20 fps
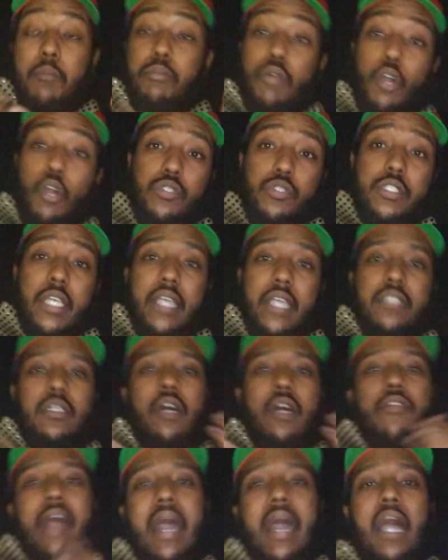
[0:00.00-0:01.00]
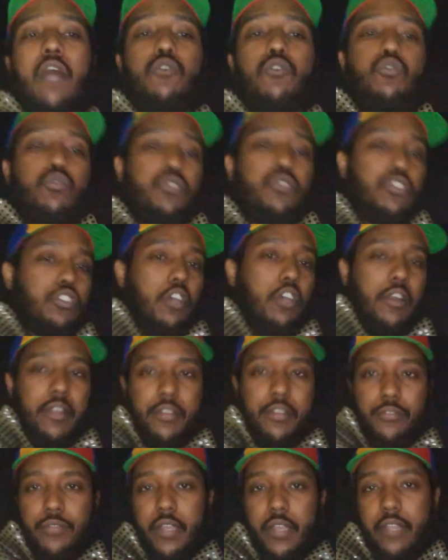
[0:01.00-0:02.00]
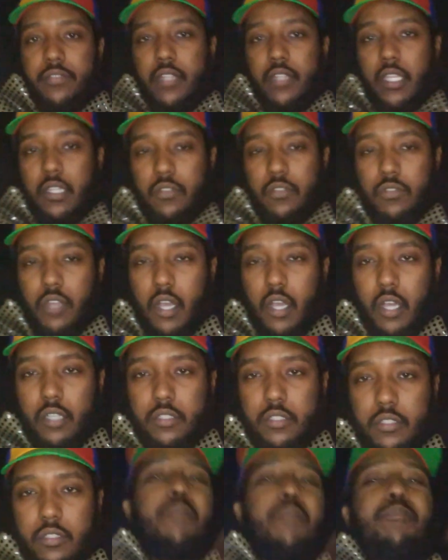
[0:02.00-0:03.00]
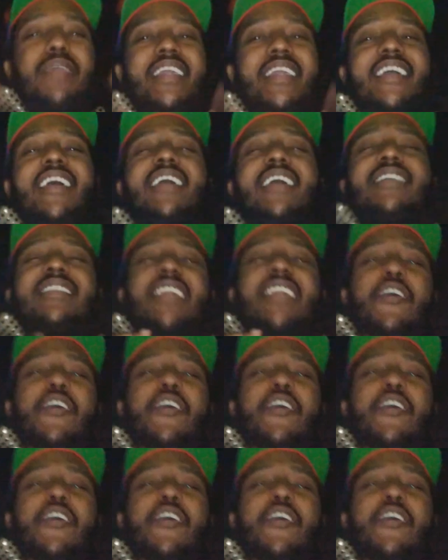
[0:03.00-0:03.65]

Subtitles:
process of how to start investing in stocks. Because